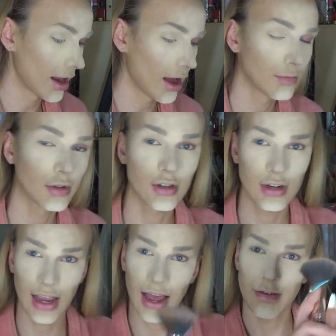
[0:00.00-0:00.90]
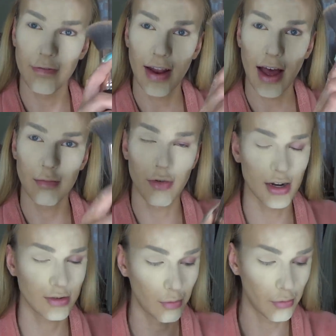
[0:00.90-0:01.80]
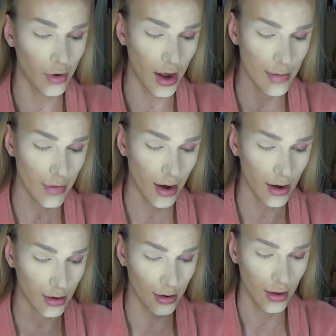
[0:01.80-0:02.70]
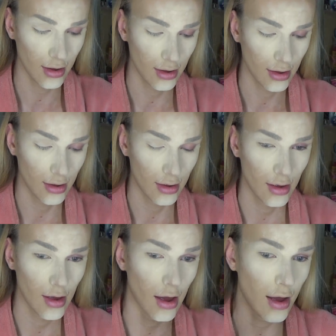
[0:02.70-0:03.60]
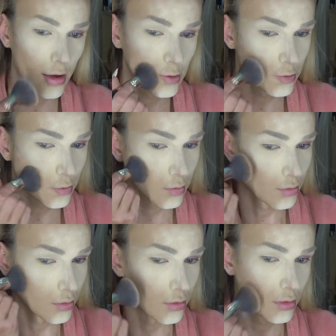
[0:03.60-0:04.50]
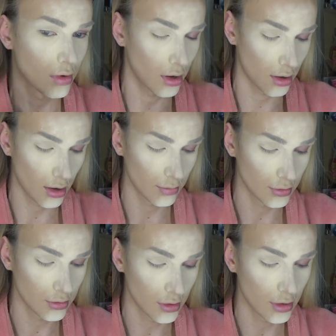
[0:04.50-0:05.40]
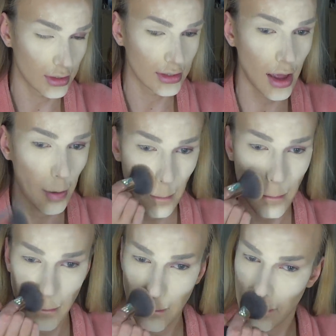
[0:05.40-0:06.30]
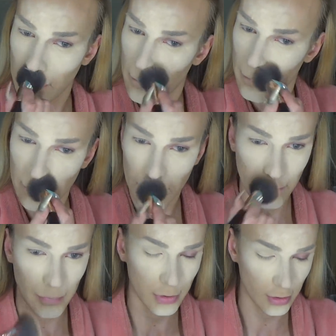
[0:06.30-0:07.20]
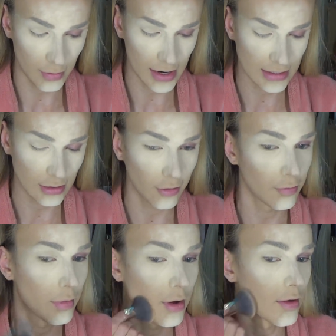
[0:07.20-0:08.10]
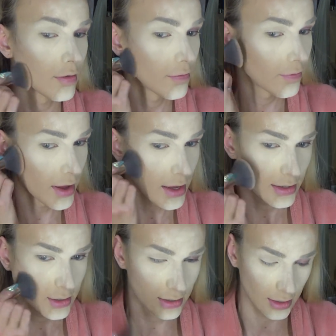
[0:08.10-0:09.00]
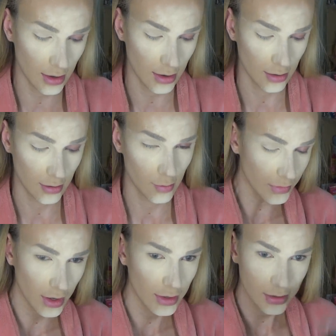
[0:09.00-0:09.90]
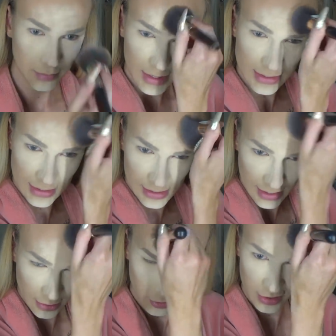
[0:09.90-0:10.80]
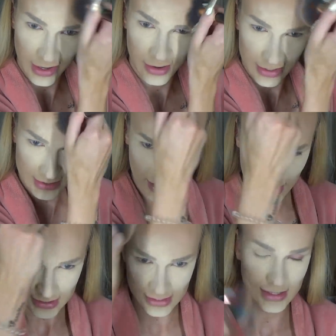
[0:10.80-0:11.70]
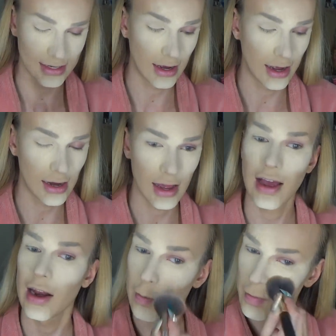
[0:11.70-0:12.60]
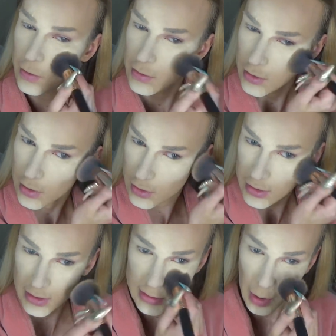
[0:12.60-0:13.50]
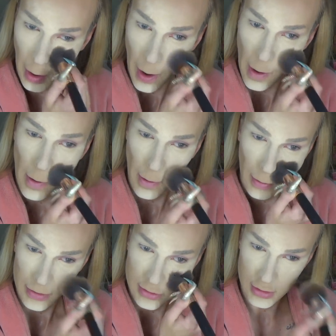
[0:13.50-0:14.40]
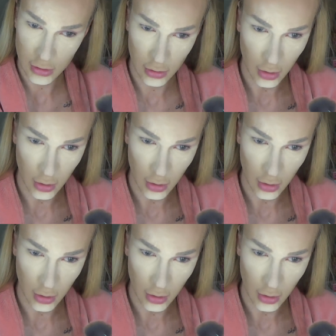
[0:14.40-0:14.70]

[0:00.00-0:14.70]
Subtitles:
Now I'm just going to get a flat brush from Primark, and I'm just going to set the rest of my face. So basically all the areas that I didn't highlight. And I'm also going to just